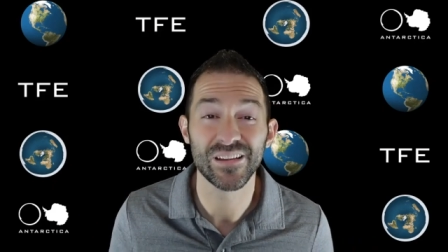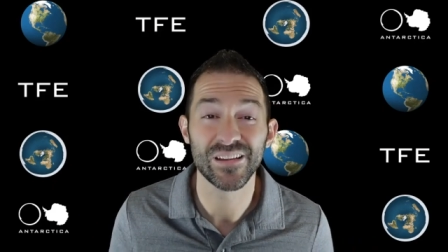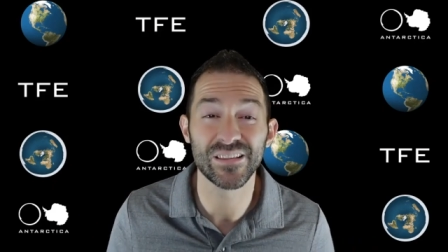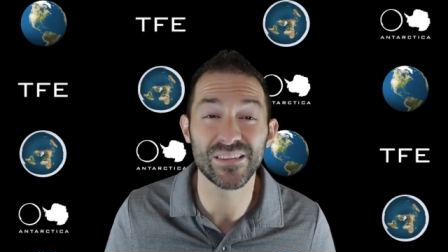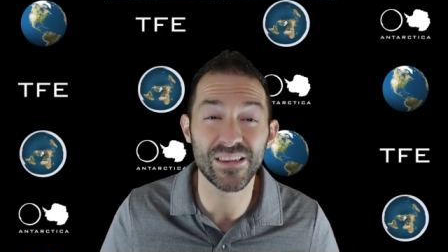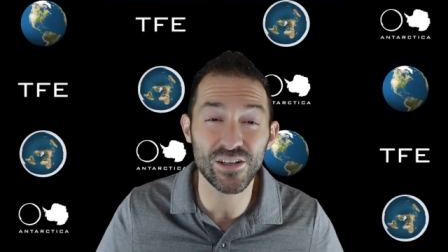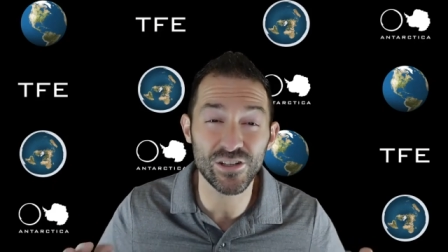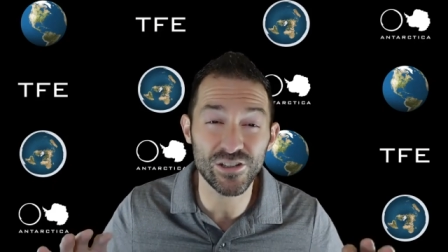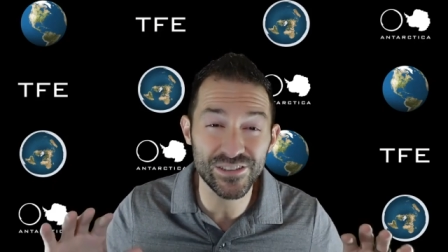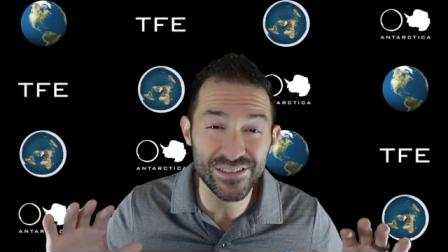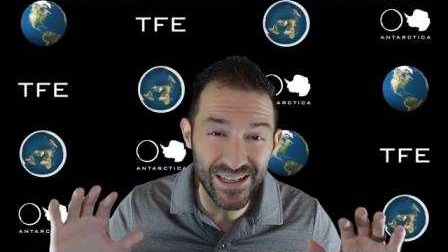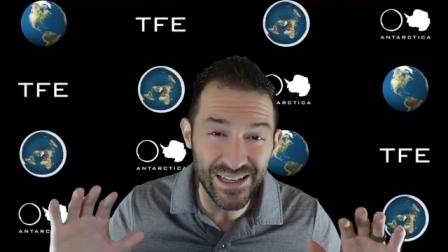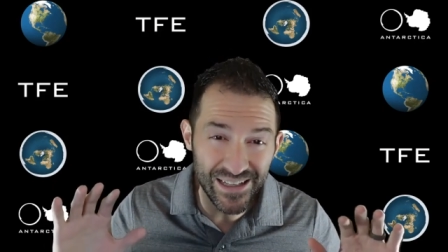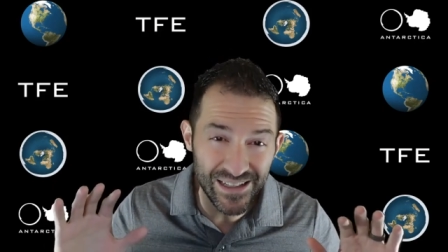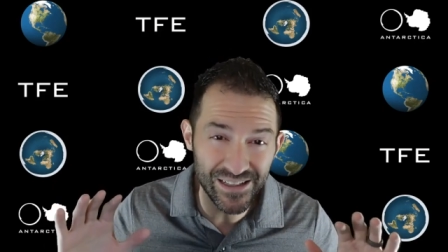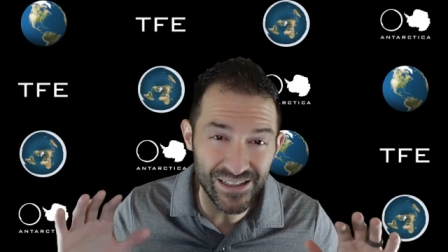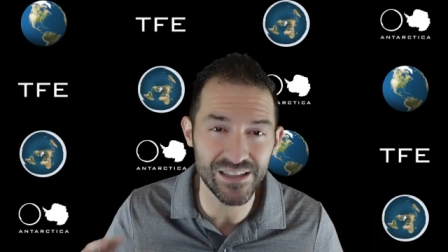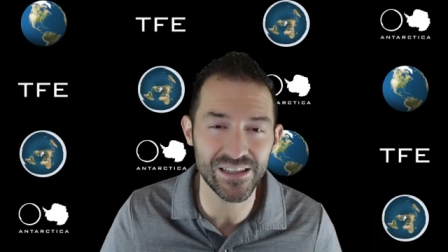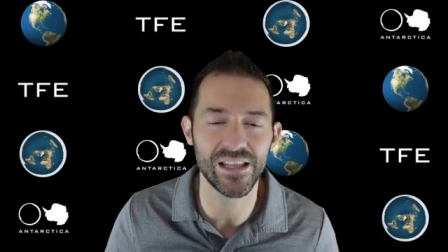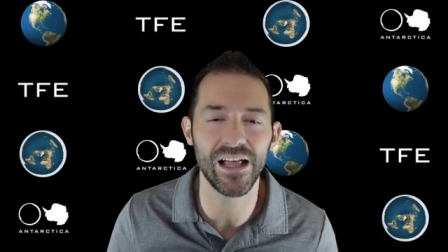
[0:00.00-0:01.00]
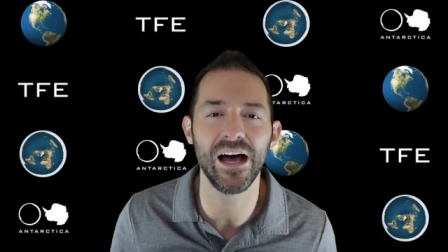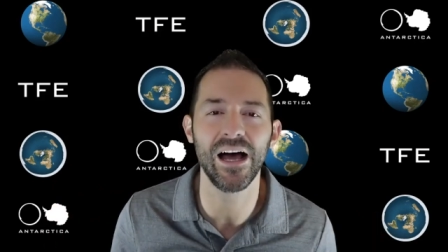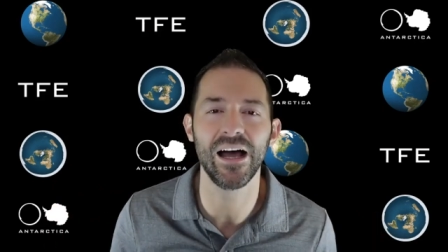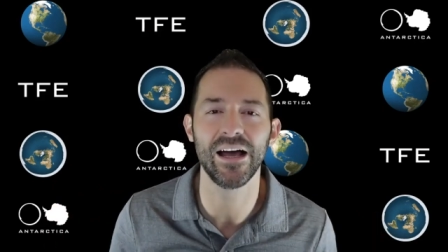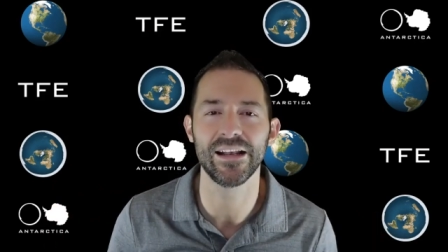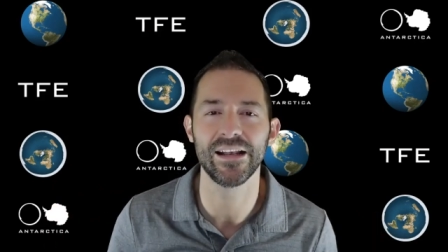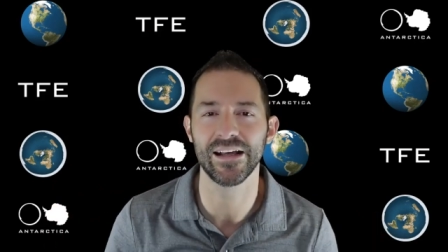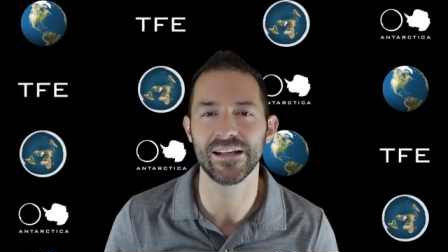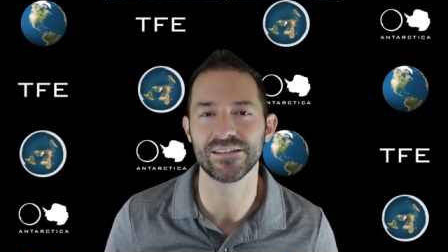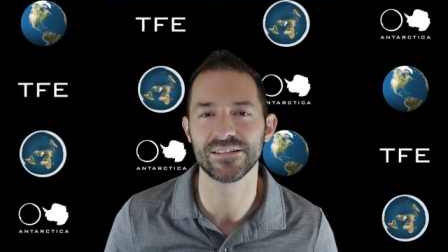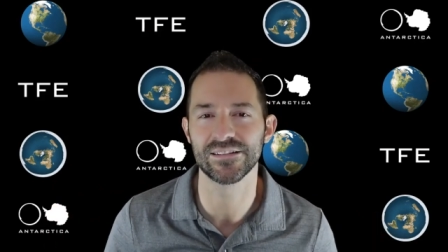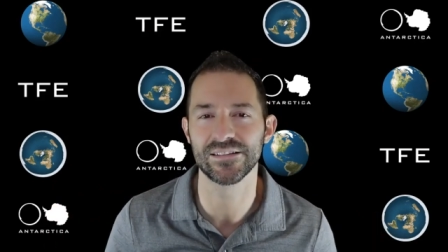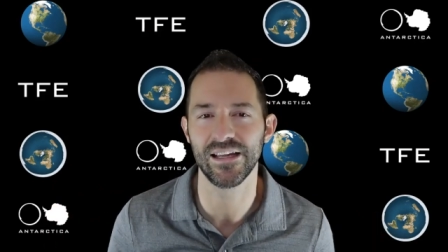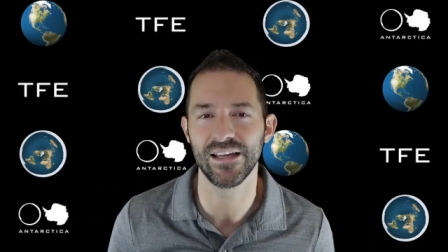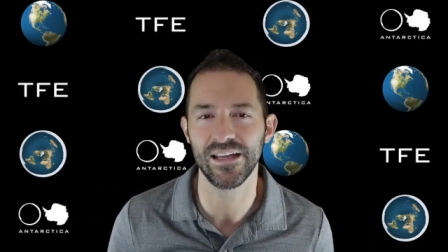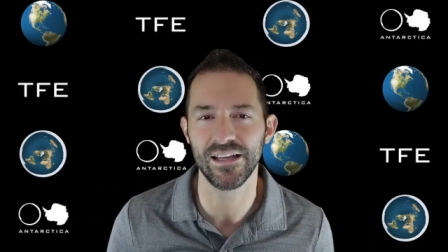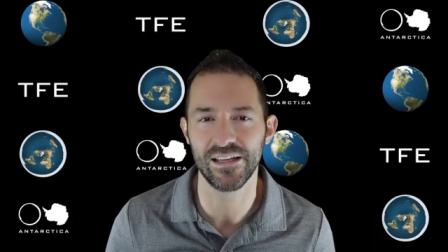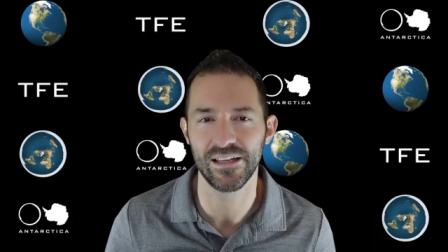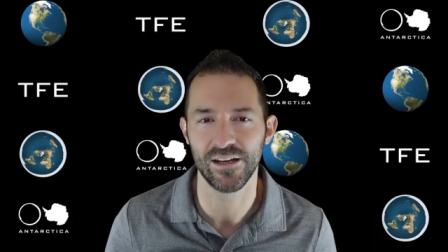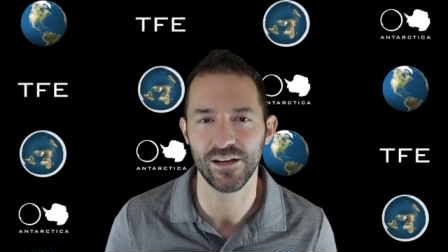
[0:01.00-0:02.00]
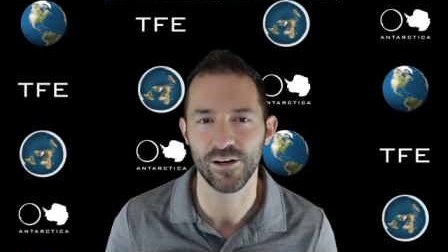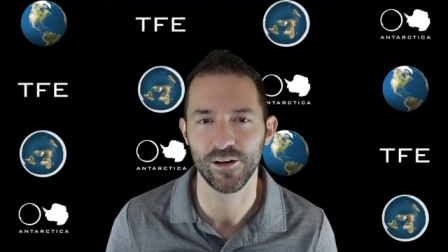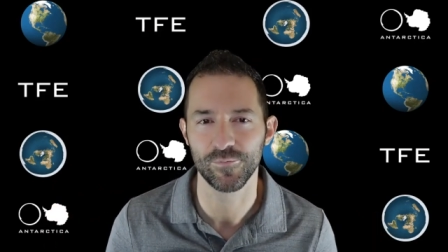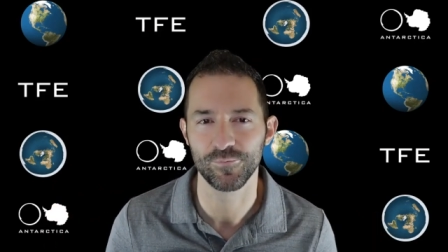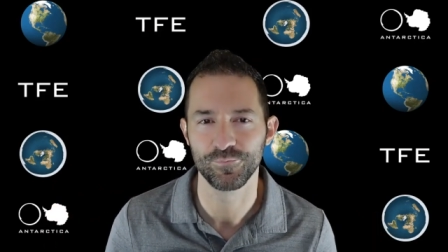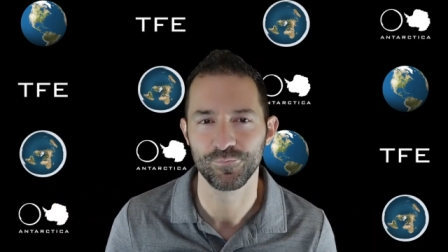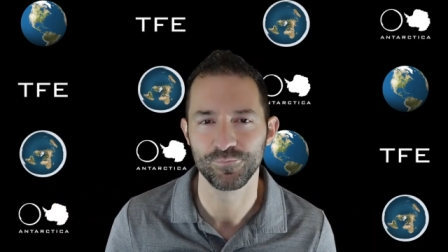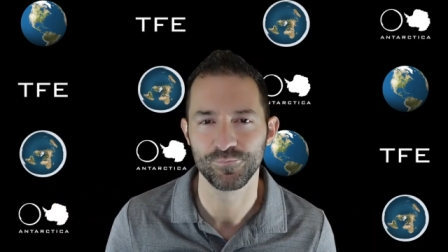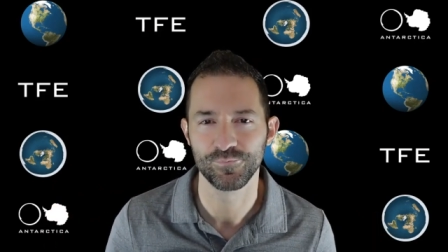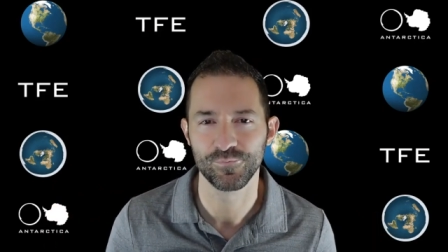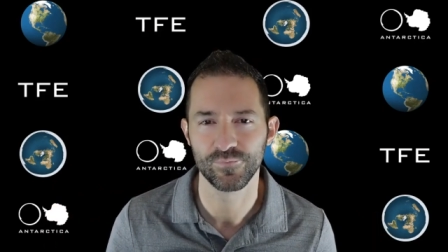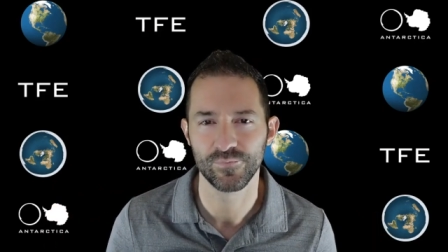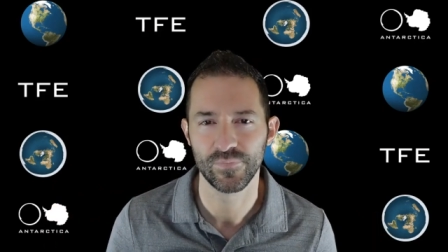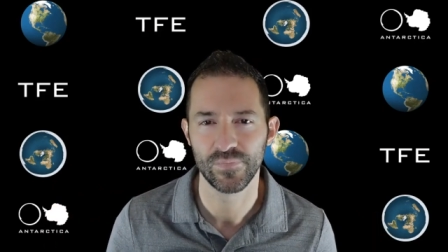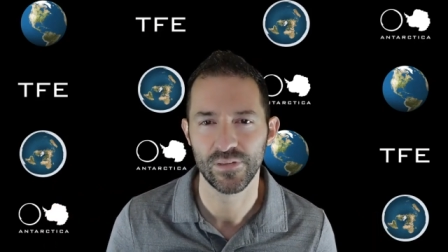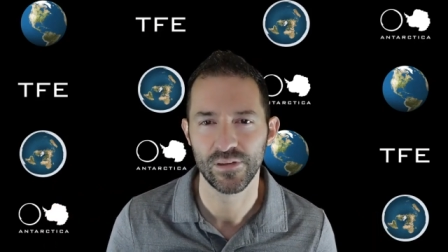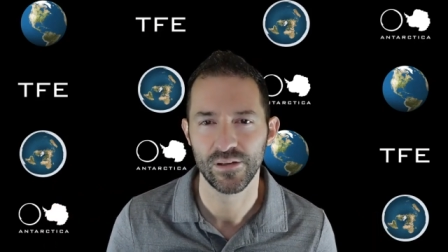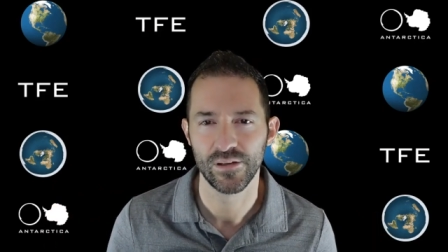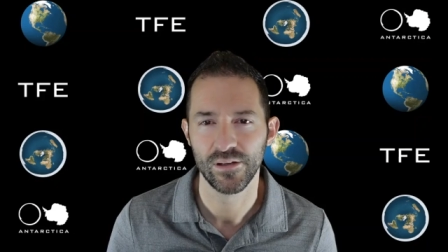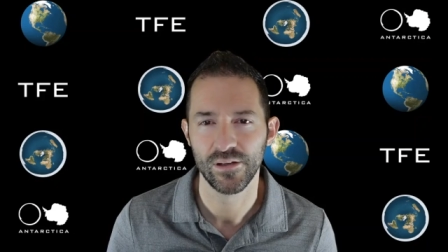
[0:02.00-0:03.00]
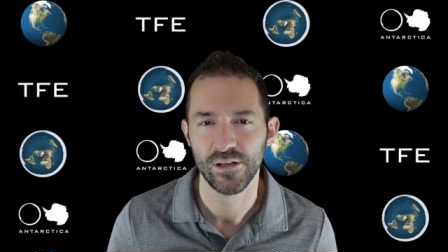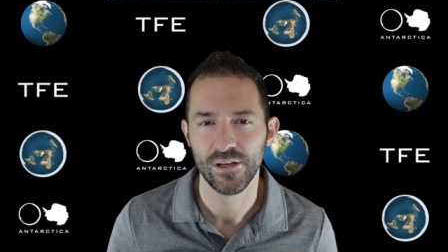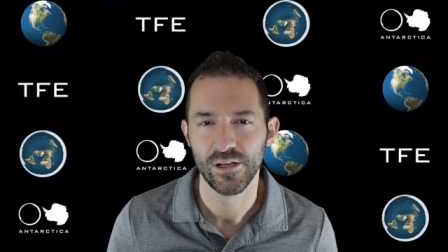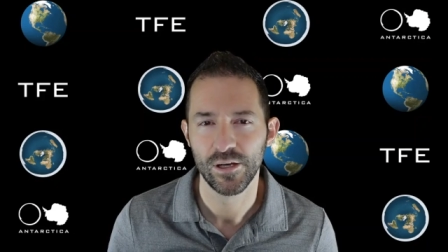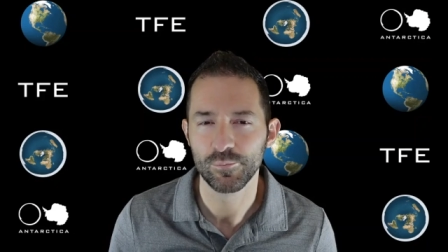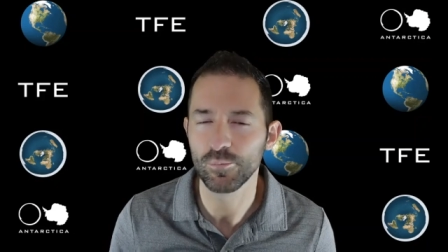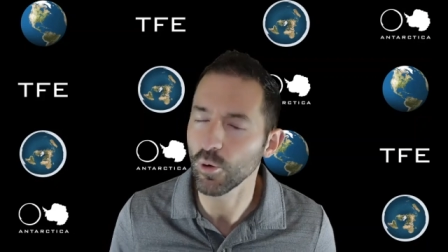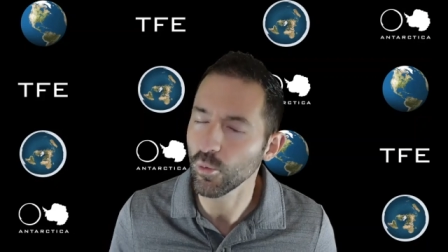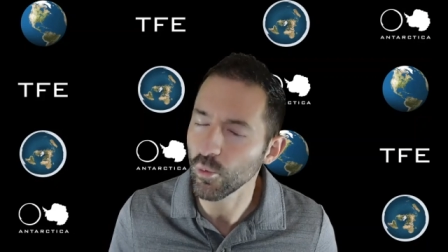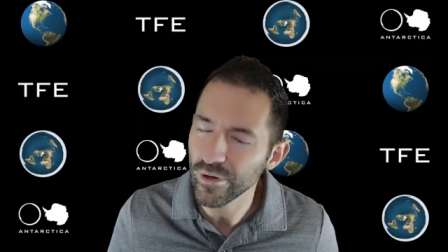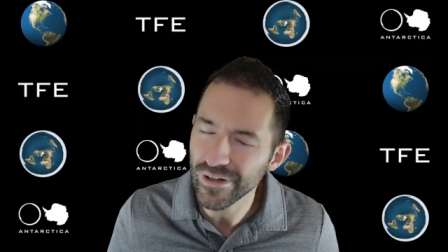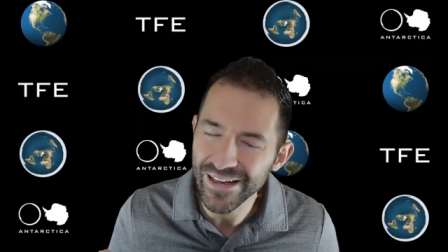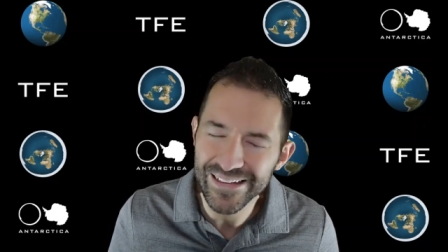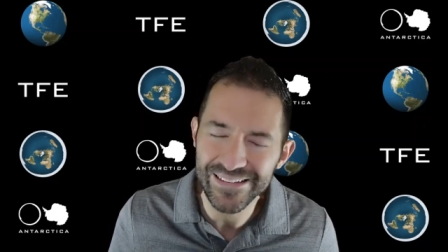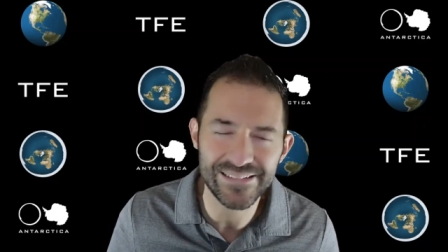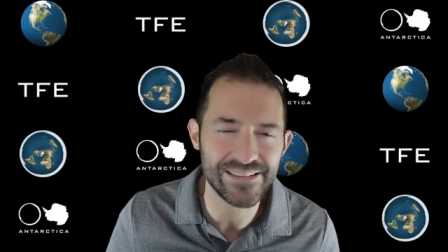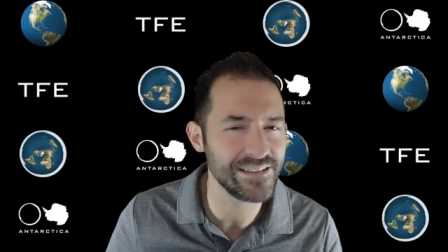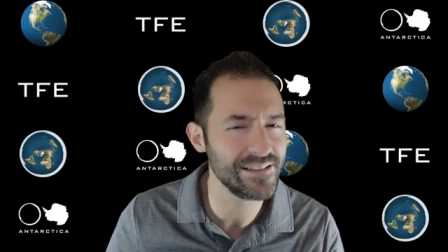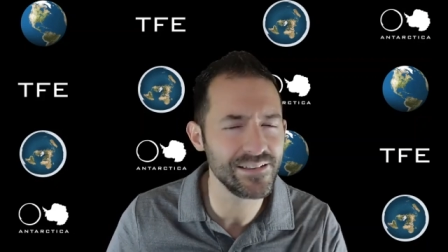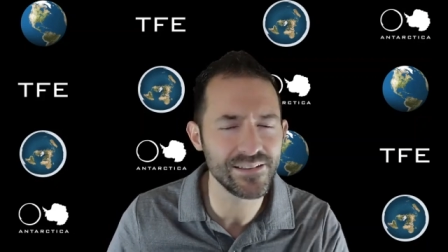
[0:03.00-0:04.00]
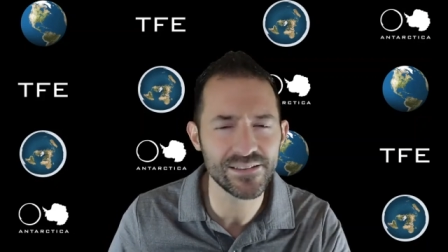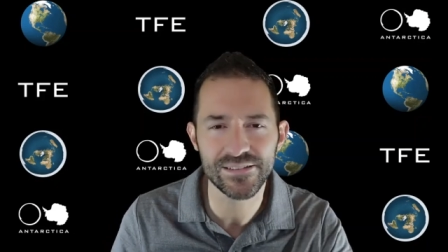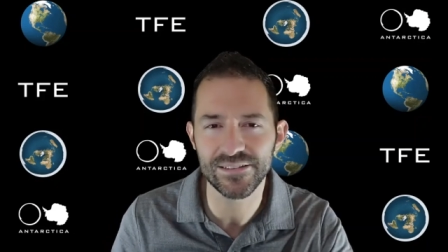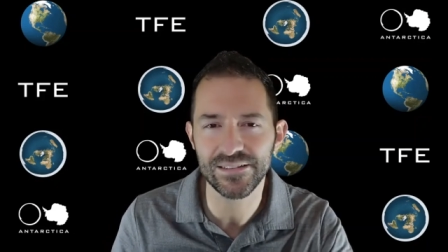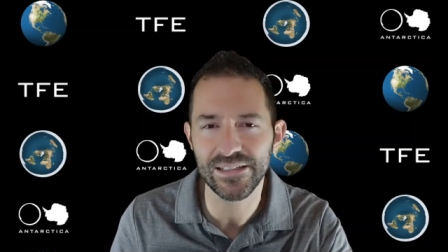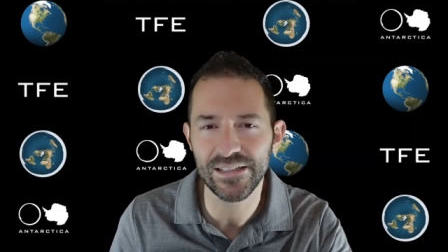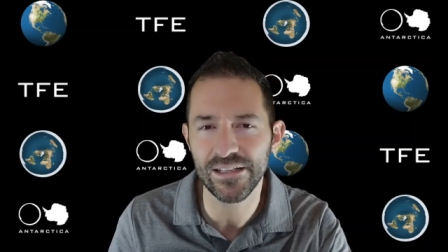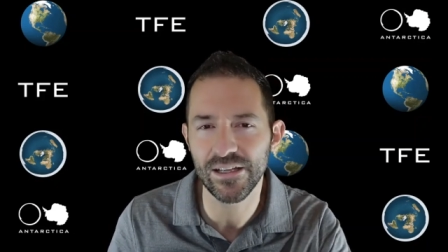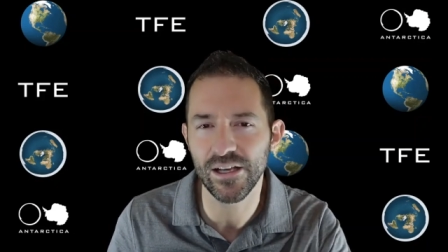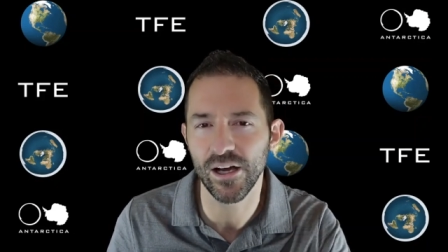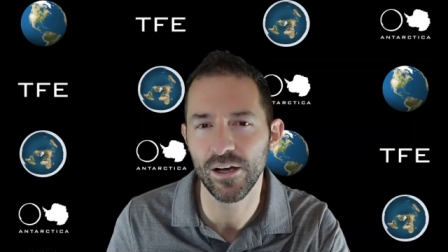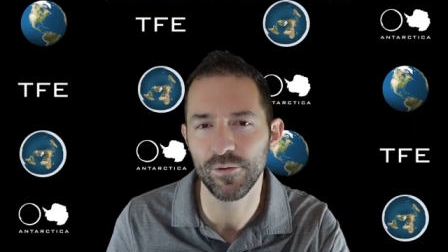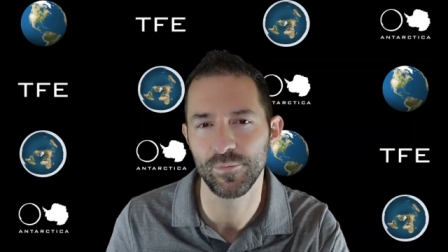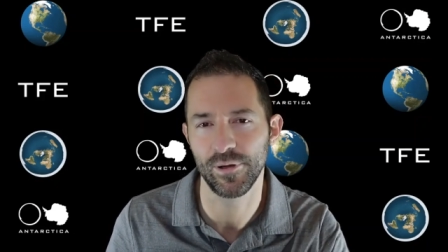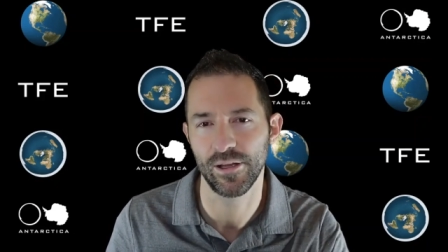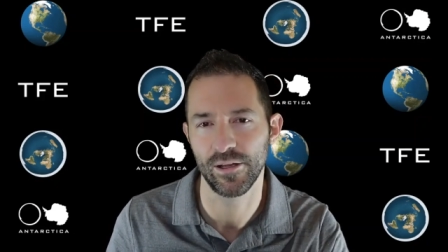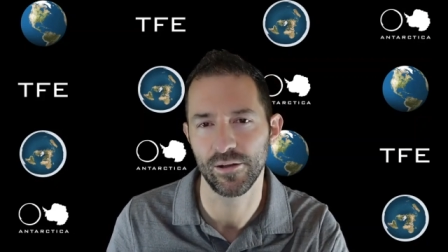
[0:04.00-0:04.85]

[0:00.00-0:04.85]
There's a lot at stake here. But what I didn't see coming